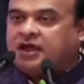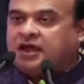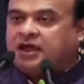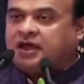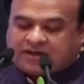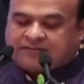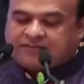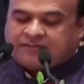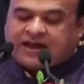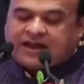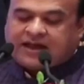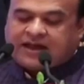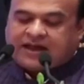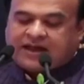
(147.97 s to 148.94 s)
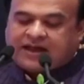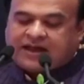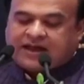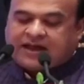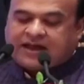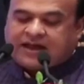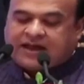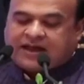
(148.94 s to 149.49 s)
led by
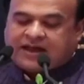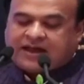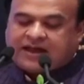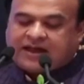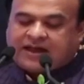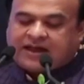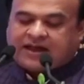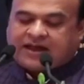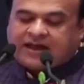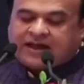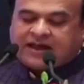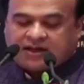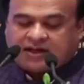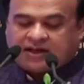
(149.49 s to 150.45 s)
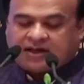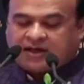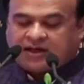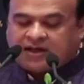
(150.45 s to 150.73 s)
Sri Nandan Nilkarni